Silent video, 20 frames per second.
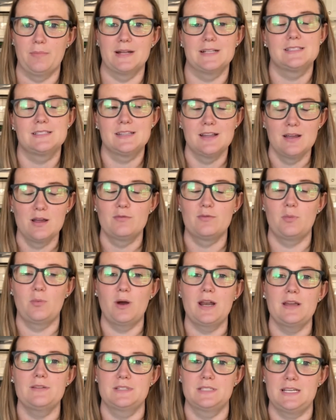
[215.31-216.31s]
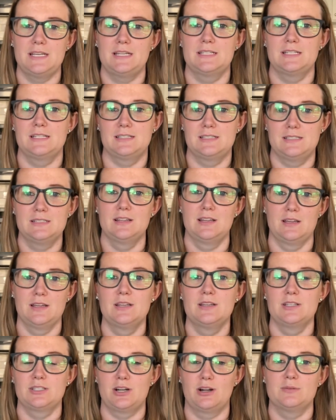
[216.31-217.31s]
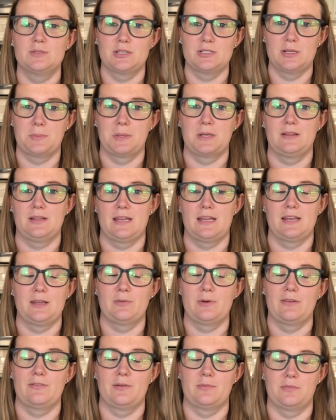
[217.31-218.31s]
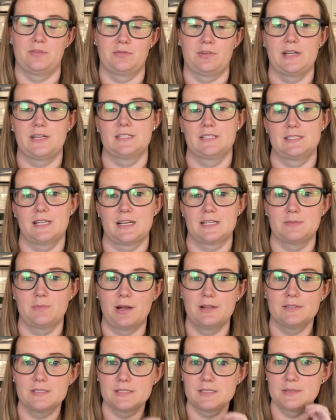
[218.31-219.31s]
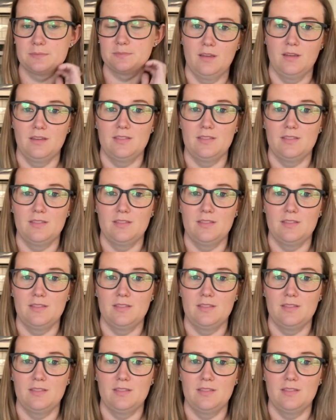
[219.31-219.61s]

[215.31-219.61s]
But from what I've seen, terms are typically anywhere from 3 to 6 months.